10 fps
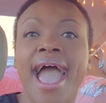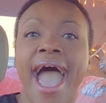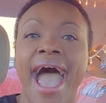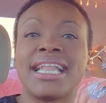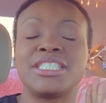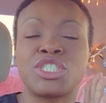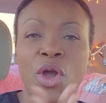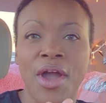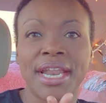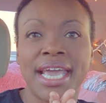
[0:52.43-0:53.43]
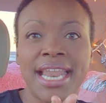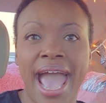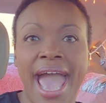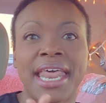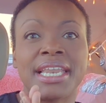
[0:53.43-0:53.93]
had started
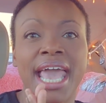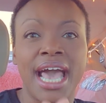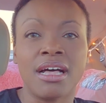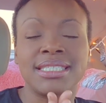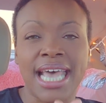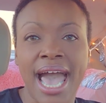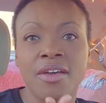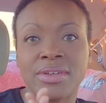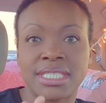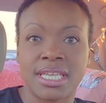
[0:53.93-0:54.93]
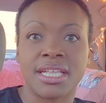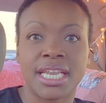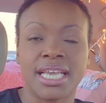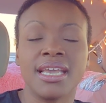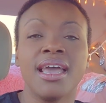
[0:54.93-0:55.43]
at an LTAC
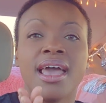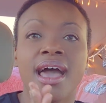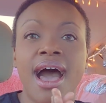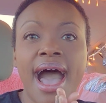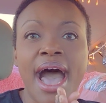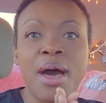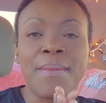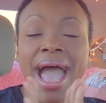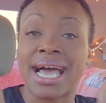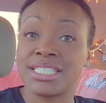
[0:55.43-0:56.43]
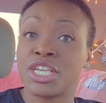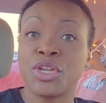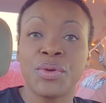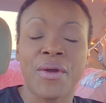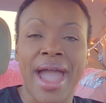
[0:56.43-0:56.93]
facility as a
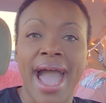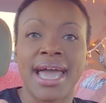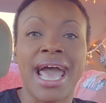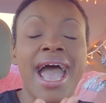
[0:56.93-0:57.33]
new grad.